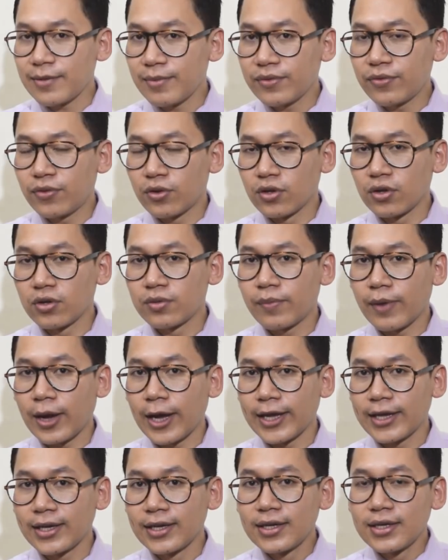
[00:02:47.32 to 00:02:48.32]
be followed
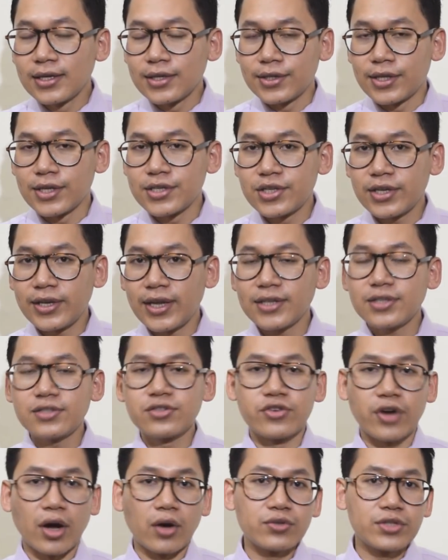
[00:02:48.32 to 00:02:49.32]
by dizziness,
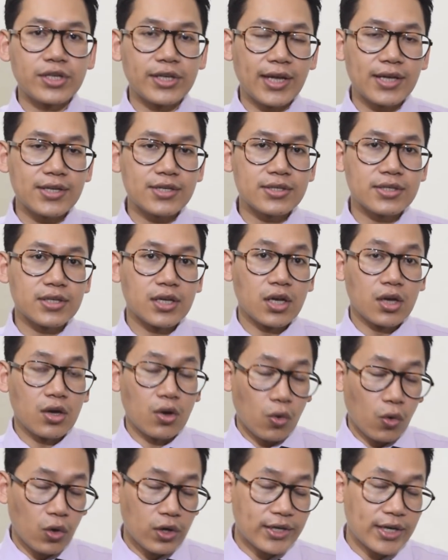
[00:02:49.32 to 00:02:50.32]
drowsiness,
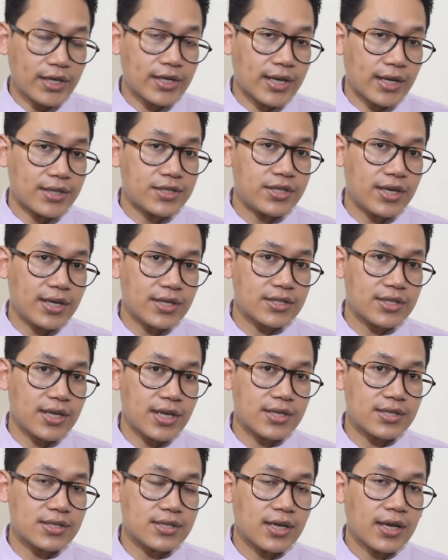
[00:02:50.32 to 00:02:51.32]
altered
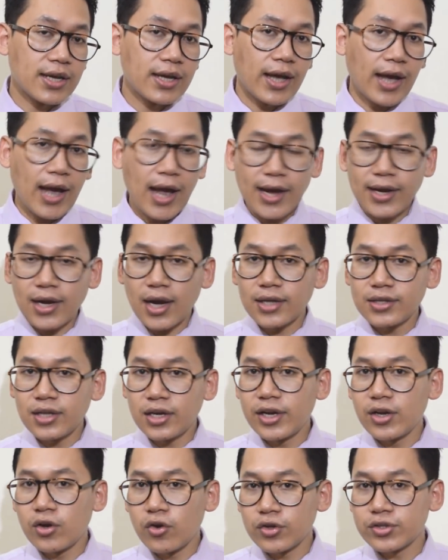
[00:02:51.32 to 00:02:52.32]
consciousness, and other
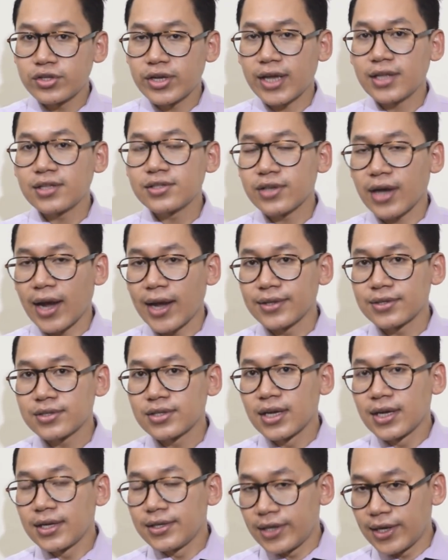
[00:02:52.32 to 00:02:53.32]
neurological signs
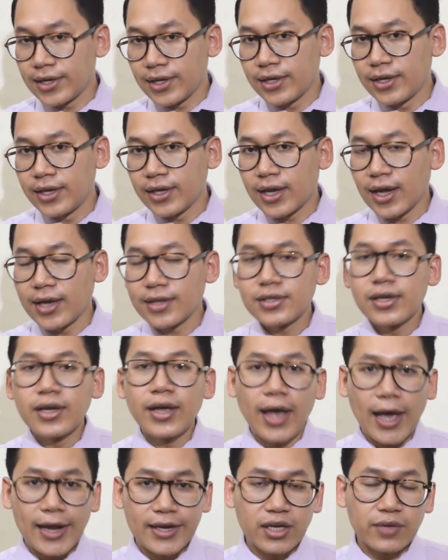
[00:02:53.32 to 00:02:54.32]
that indicate
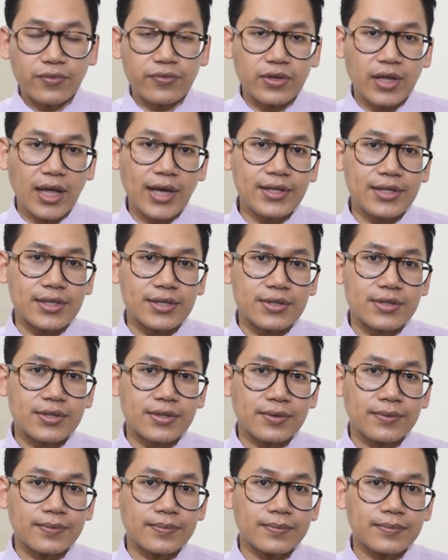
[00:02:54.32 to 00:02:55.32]
encephalitis.
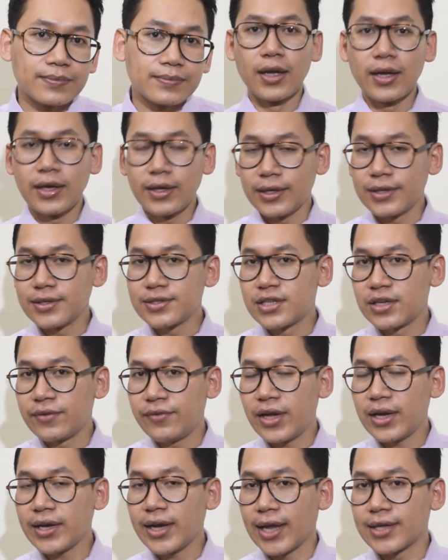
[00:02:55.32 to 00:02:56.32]
In
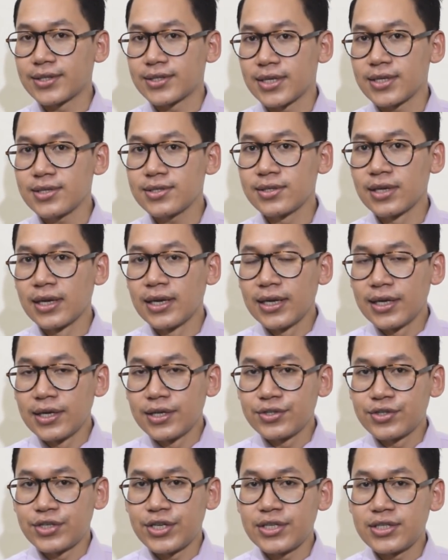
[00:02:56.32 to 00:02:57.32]
severe cases,
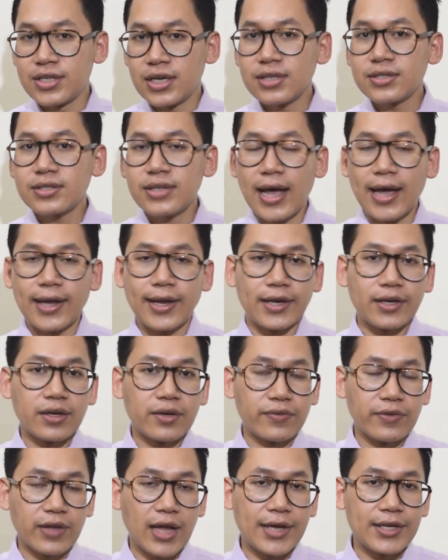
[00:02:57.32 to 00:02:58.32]
seizures and
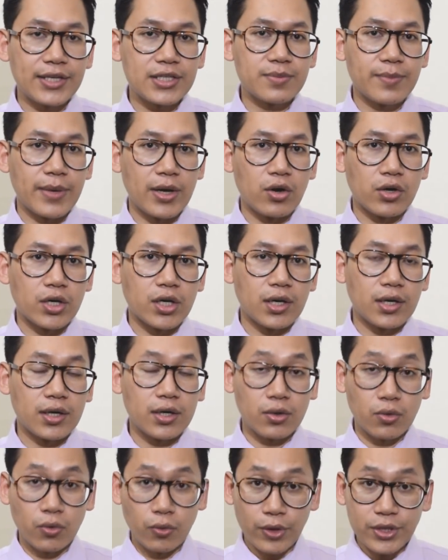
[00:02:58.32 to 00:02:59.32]
encephalitis may occur,
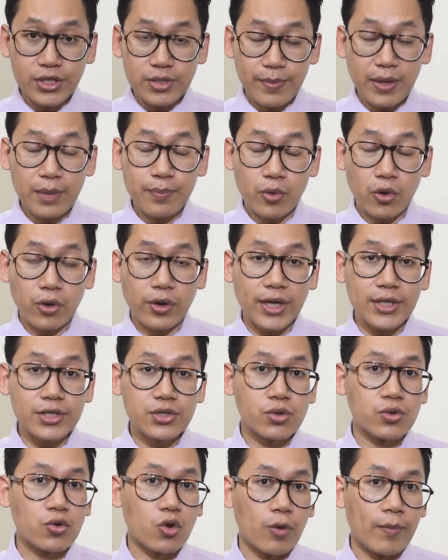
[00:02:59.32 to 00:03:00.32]
which may progress to
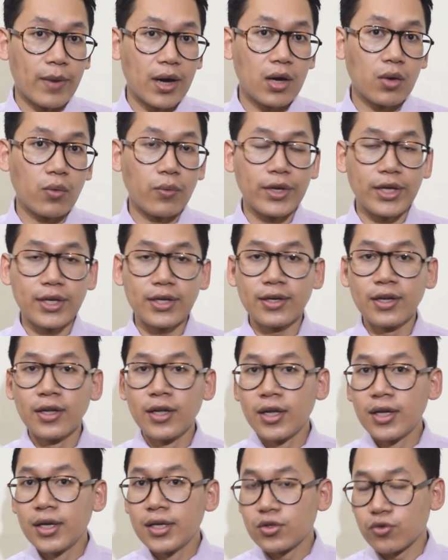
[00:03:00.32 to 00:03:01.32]
coma within
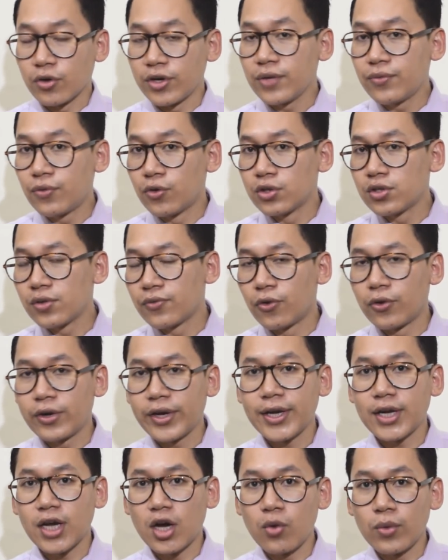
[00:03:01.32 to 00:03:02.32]
24 to
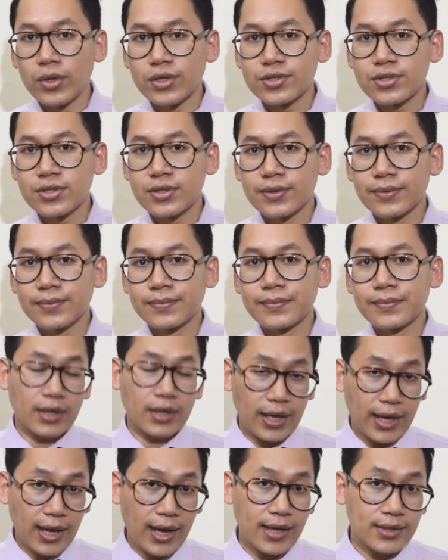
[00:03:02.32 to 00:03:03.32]
48 hours.
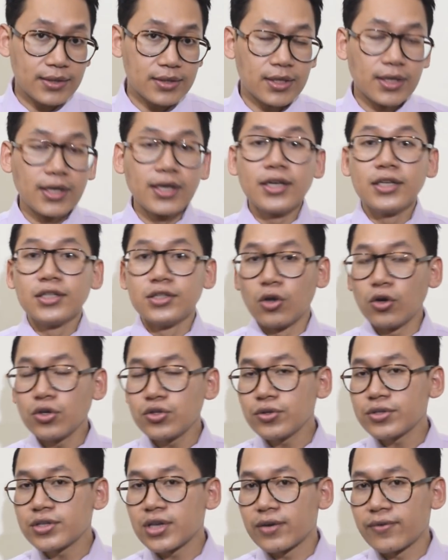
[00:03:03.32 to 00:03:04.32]
And those who
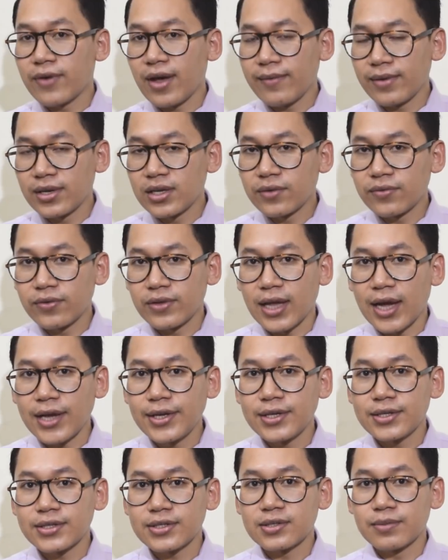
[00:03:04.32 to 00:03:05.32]
survive
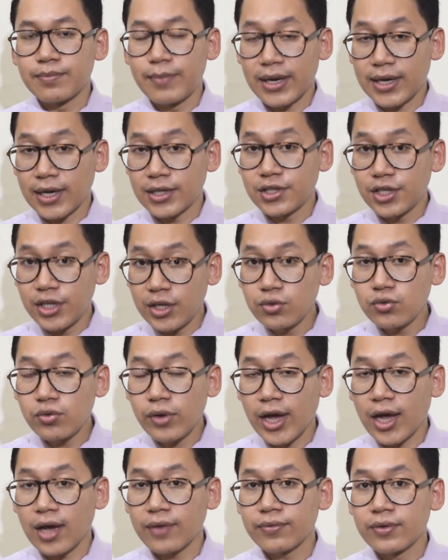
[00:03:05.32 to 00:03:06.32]
encephalitis may continue to
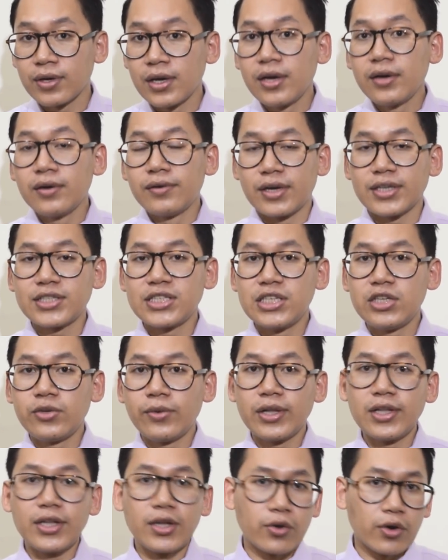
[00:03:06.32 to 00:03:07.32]
have
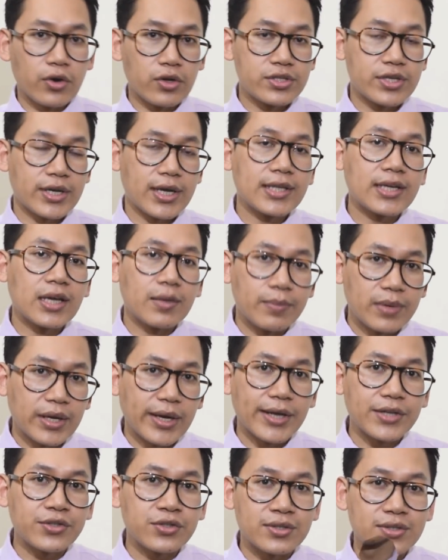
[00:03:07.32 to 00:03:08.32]
residual neurological
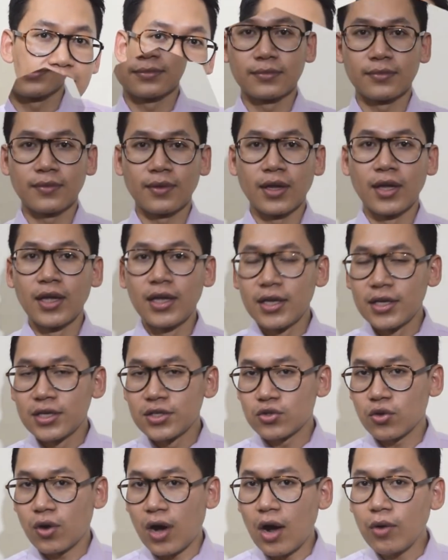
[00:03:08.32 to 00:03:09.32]
complications.
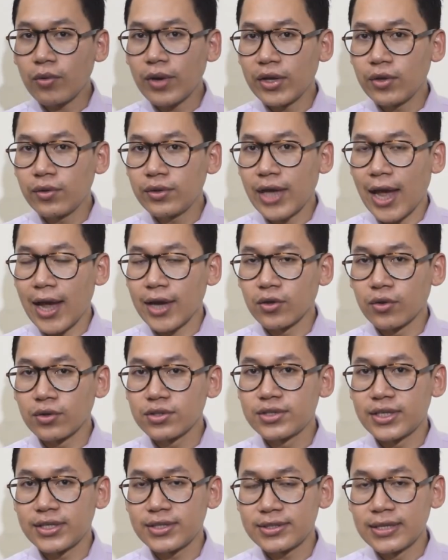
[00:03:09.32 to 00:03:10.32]
So how can we diagnose
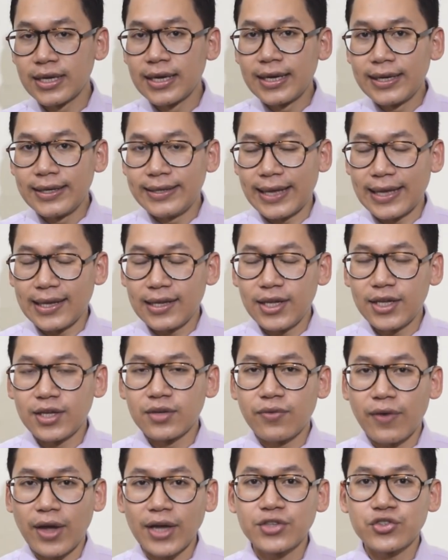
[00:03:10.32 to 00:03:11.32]
this deadly
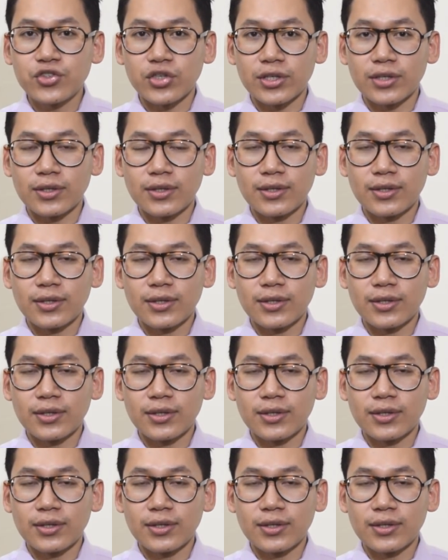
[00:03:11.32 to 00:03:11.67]
infection?